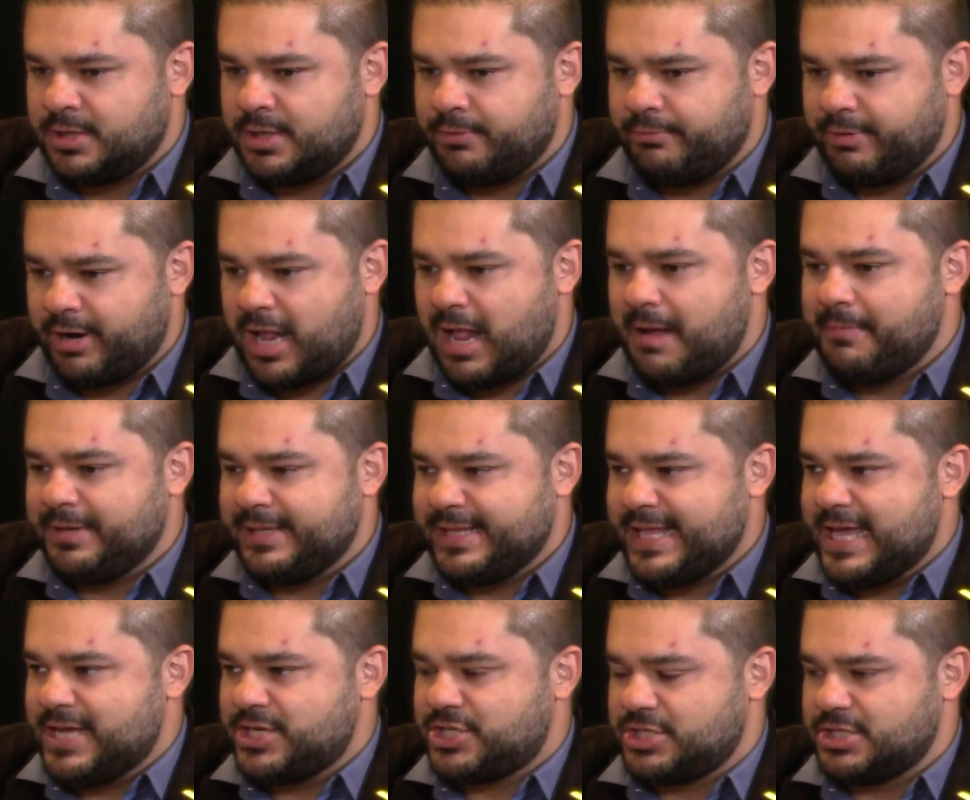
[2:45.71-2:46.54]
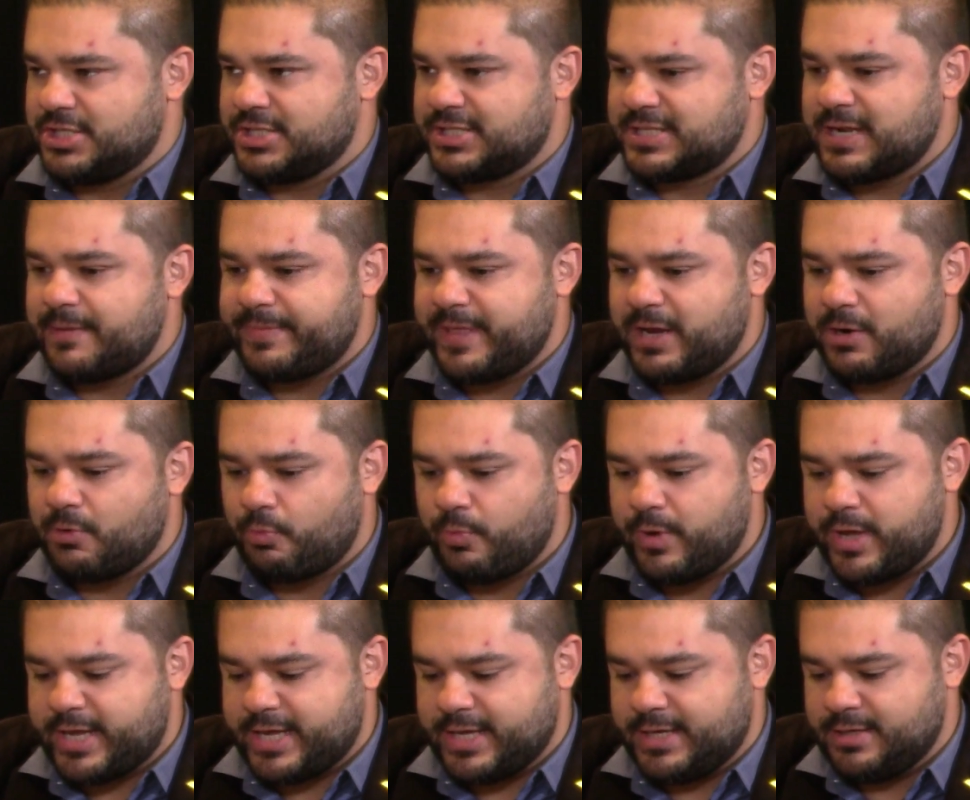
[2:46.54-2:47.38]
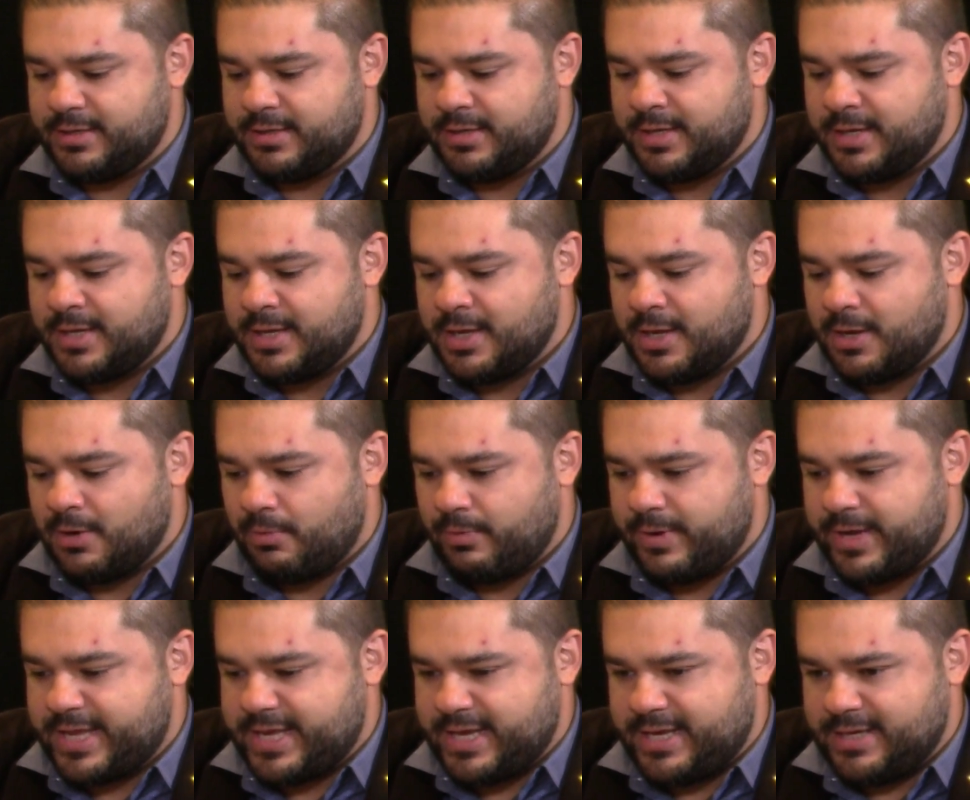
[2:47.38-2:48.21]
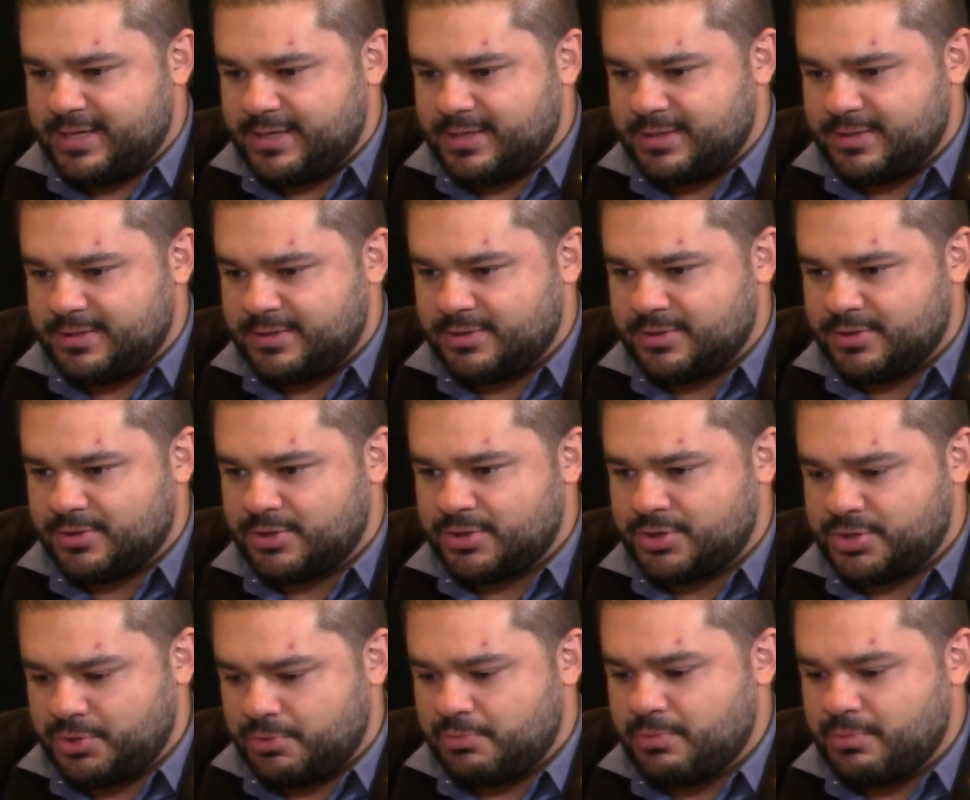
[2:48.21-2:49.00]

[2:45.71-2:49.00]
recommendation, something we can chew